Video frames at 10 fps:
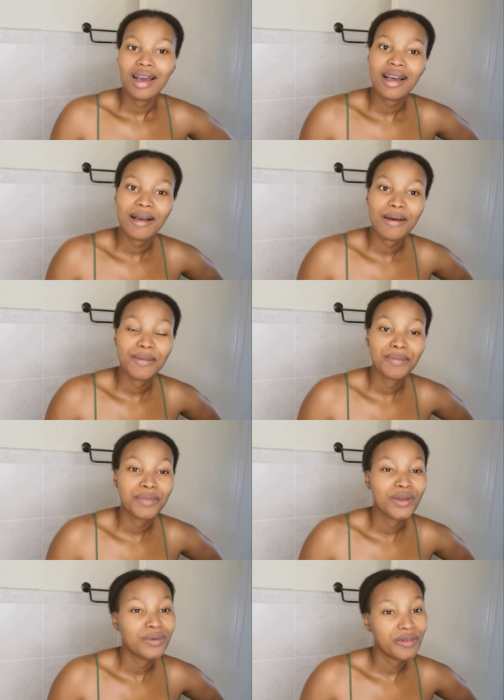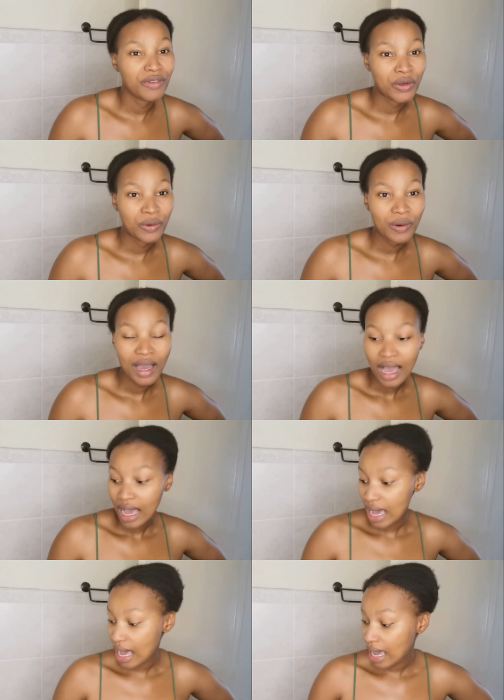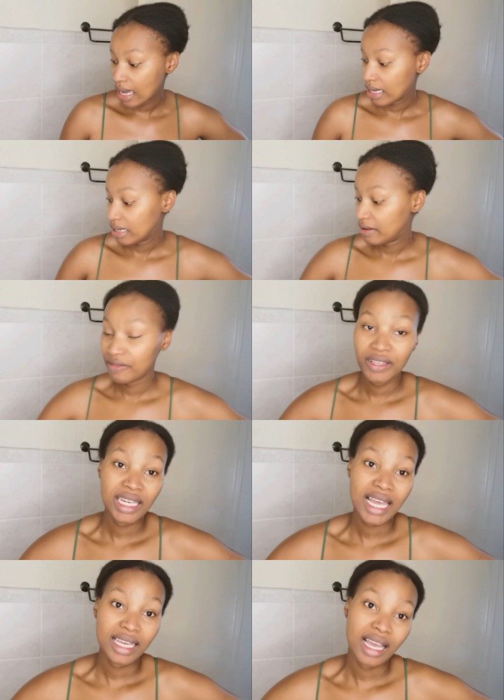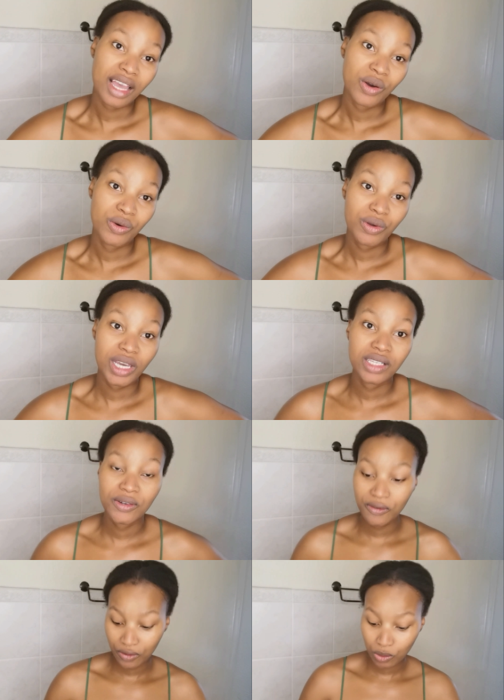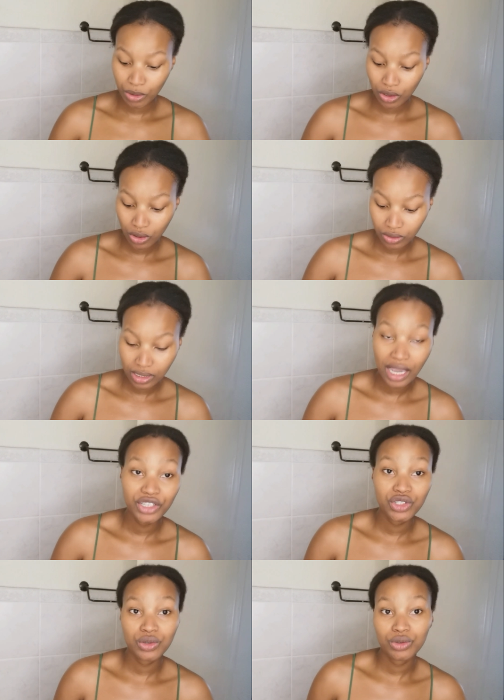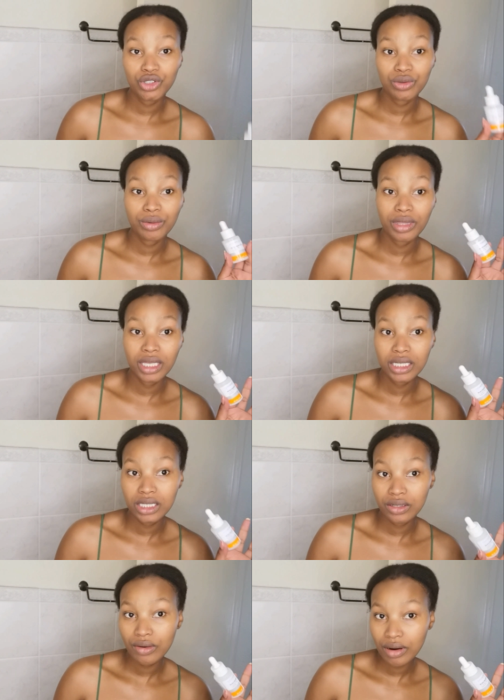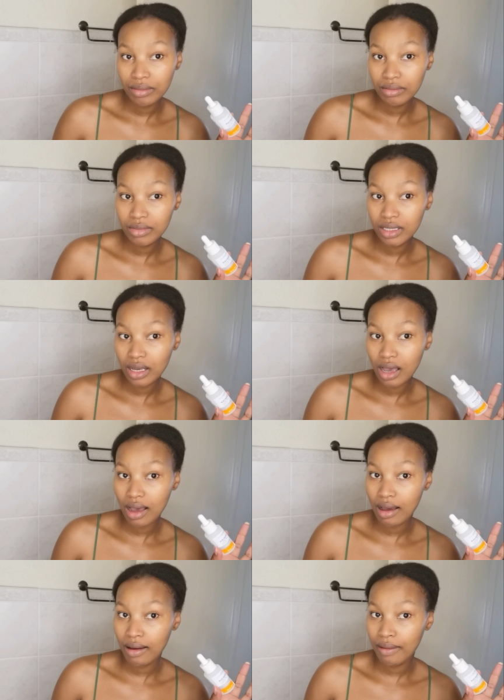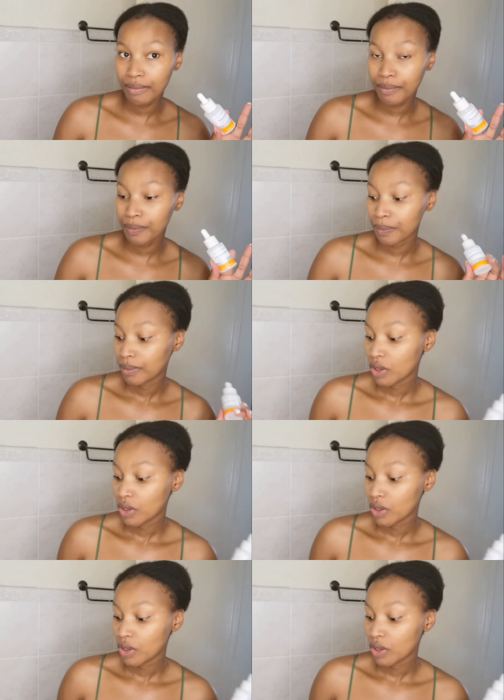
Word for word: um, review i feel like i owe you guys a review because i showed you the serums um,